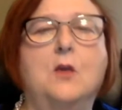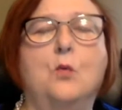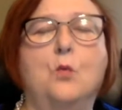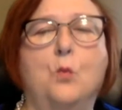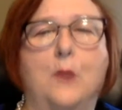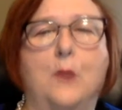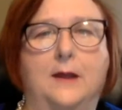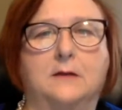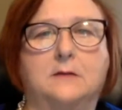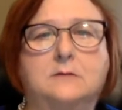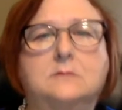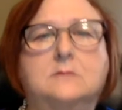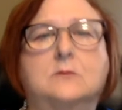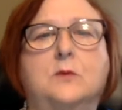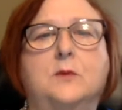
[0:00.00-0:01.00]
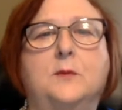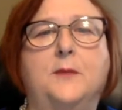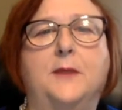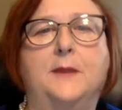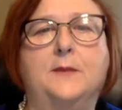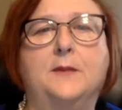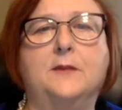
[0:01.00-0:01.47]
Well, when
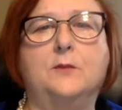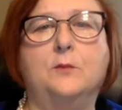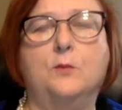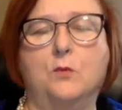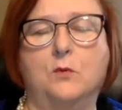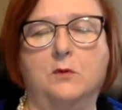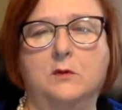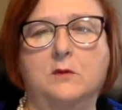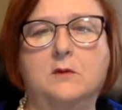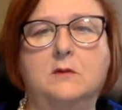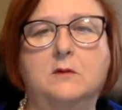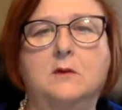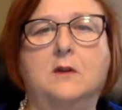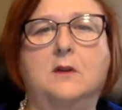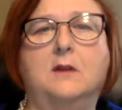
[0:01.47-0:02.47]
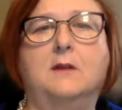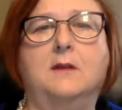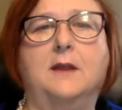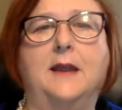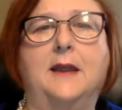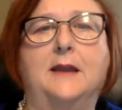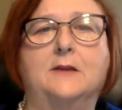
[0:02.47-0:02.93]
babies are born,
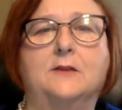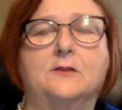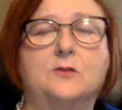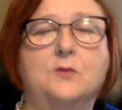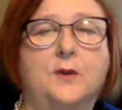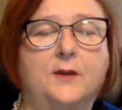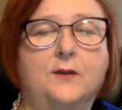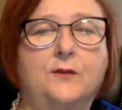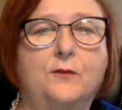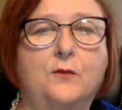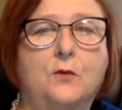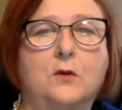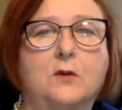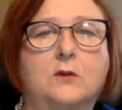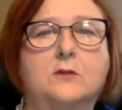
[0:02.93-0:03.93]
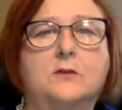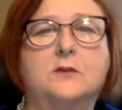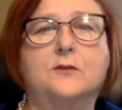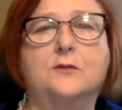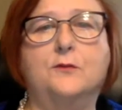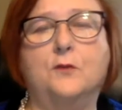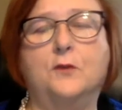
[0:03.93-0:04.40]
at 24
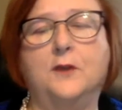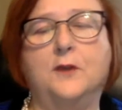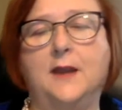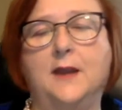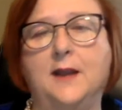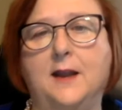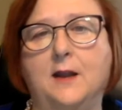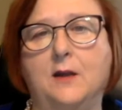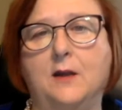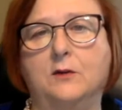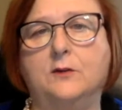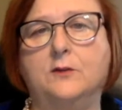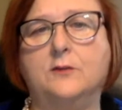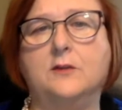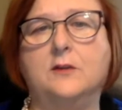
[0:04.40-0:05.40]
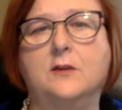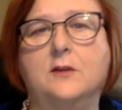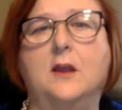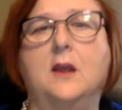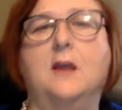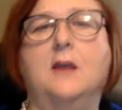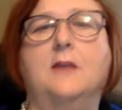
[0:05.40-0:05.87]
to 48 hours,
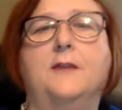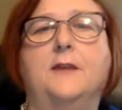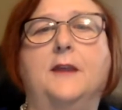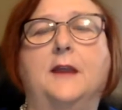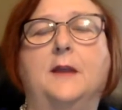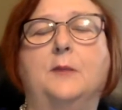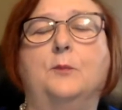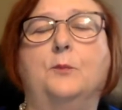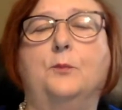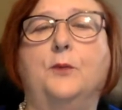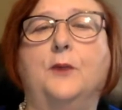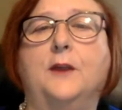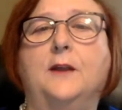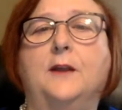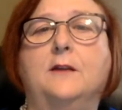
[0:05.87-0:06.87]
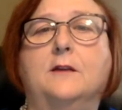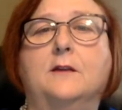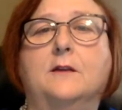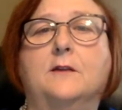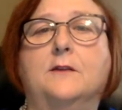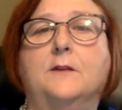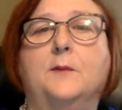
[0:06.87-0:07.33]
they prick
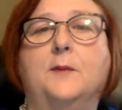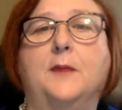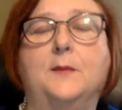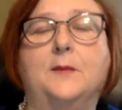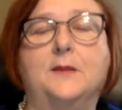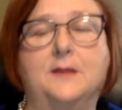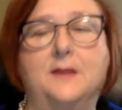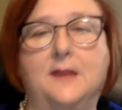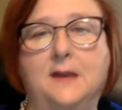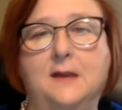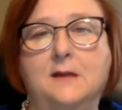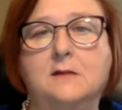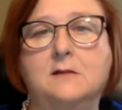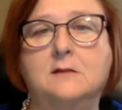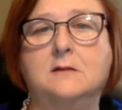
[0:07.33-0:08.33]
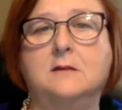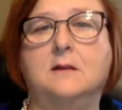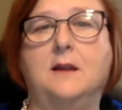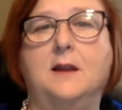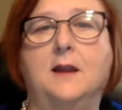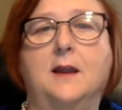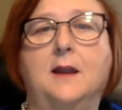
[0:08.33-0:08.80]
the baby's heel
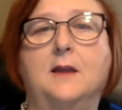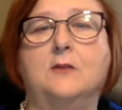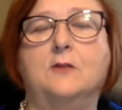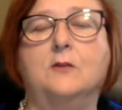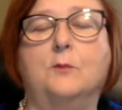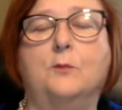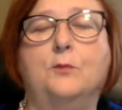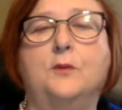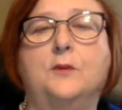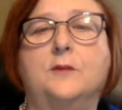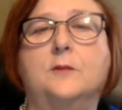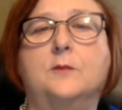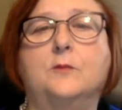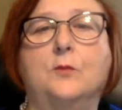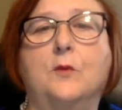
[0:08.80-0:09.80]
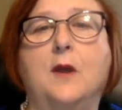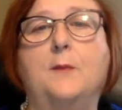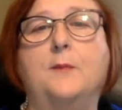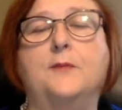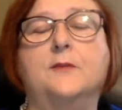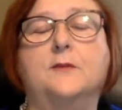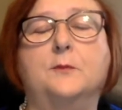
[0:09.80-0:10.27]
and put some
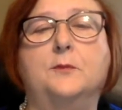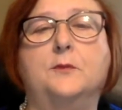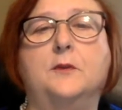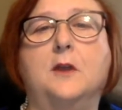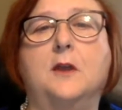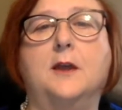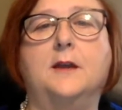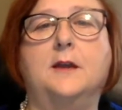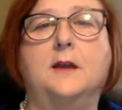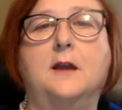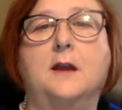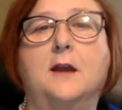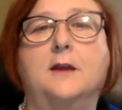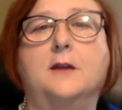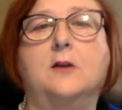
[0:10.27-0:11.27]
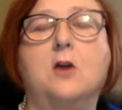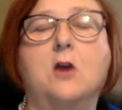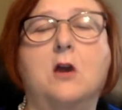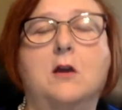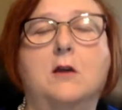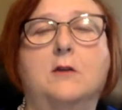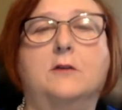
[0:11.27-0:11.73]
drops of blood on a
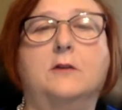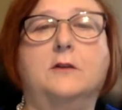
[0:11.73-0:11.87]
card.